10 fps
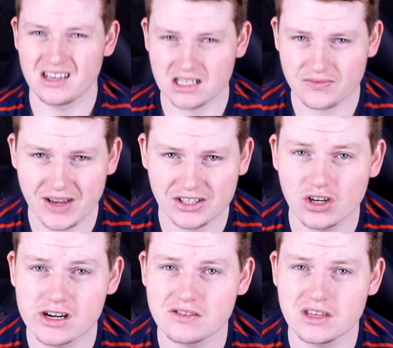is the fact that
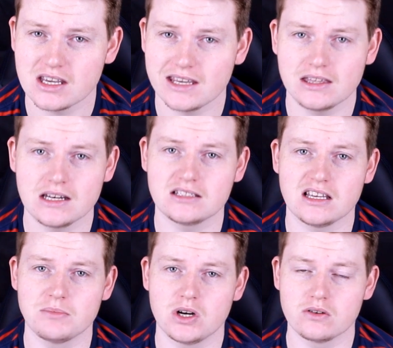I don't think Anthony
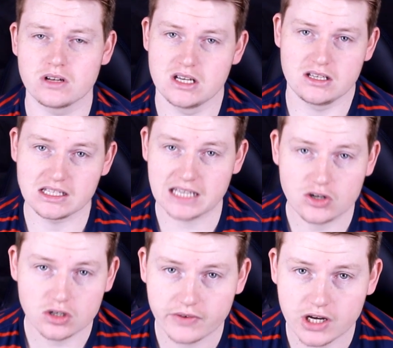Seibold is
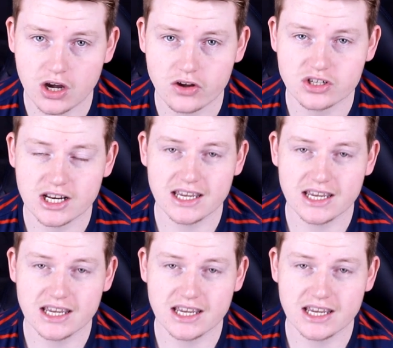that good of a coach.